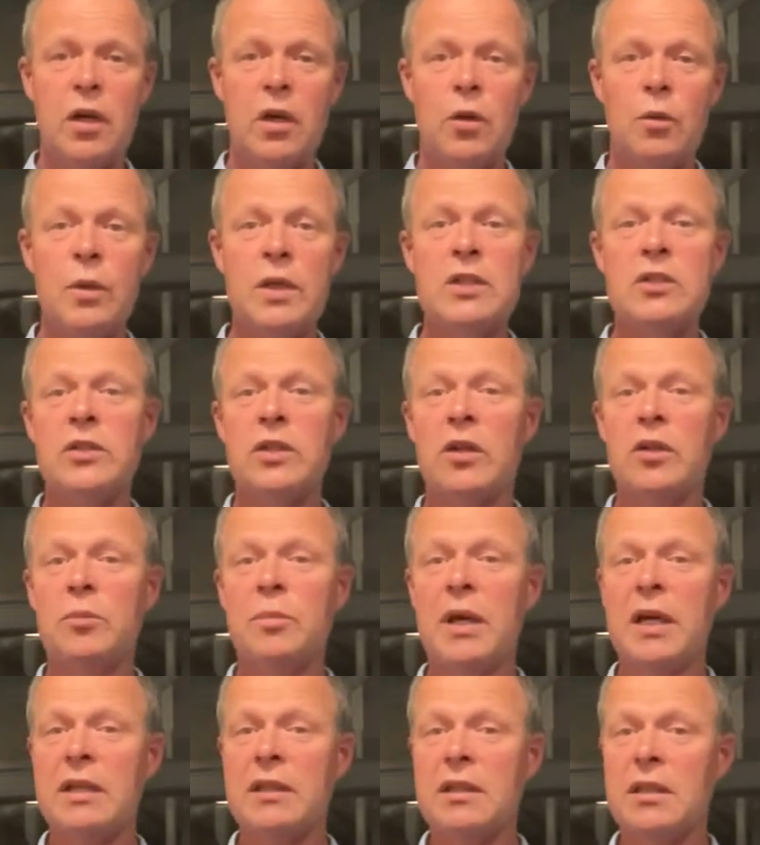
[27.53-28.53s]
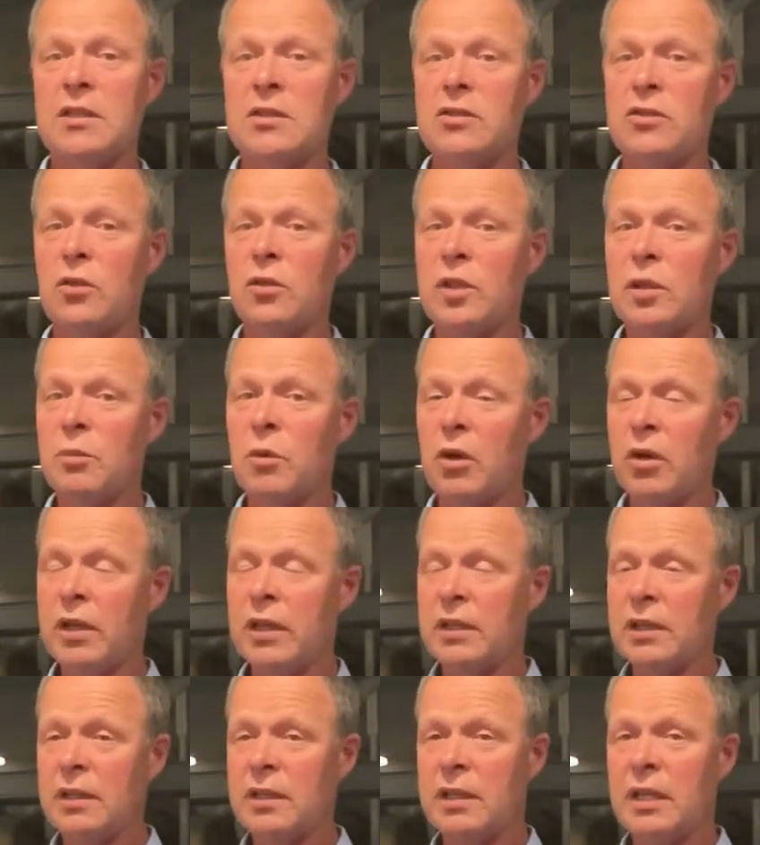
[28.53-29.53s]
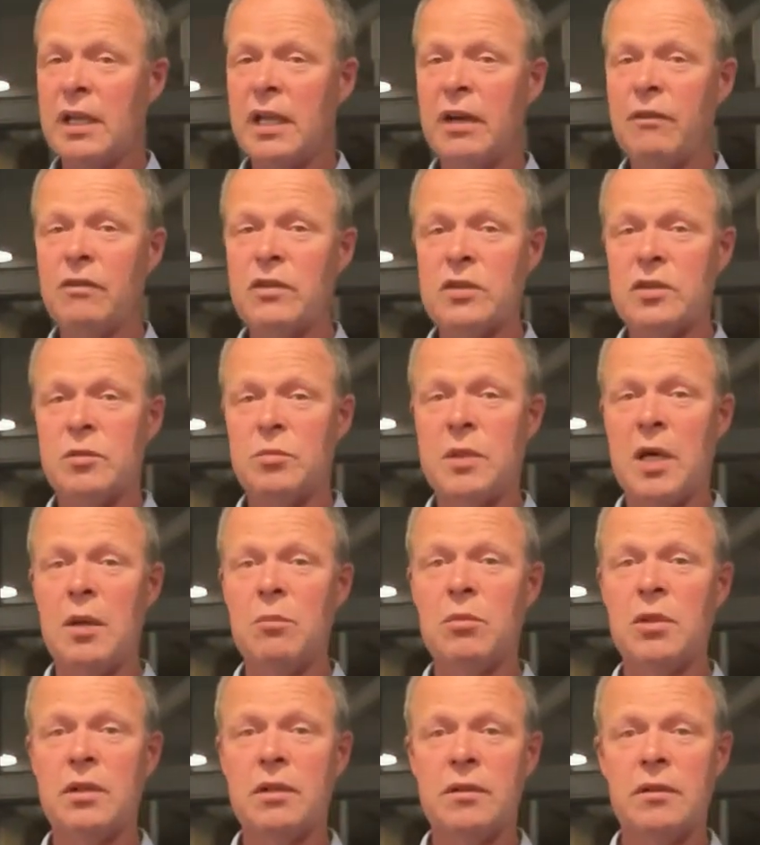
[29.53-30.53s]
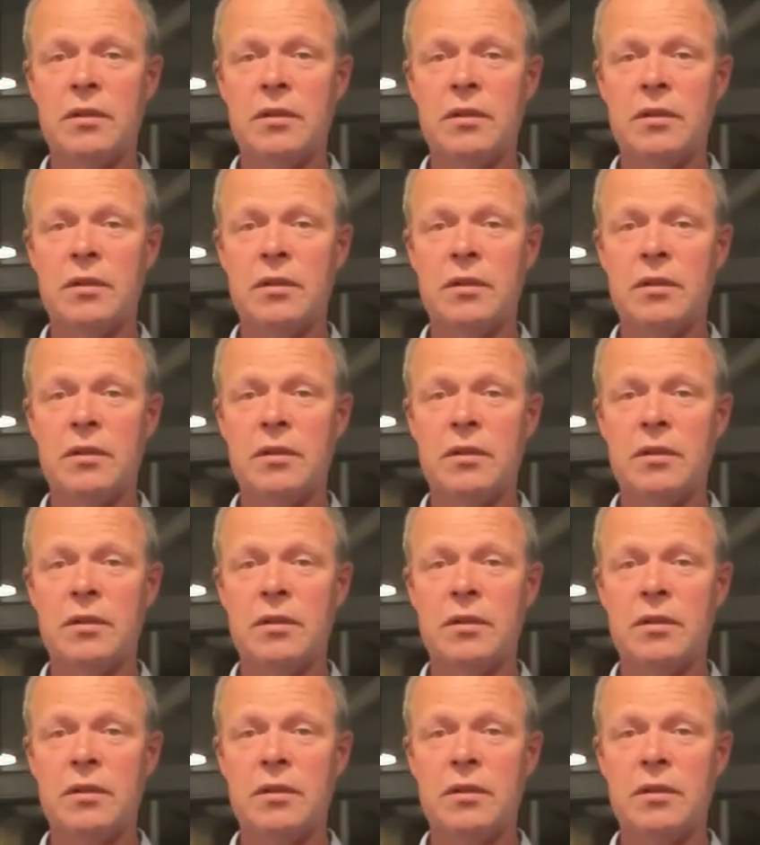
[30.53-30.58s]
We start back this Sunday morning, the 11th of September.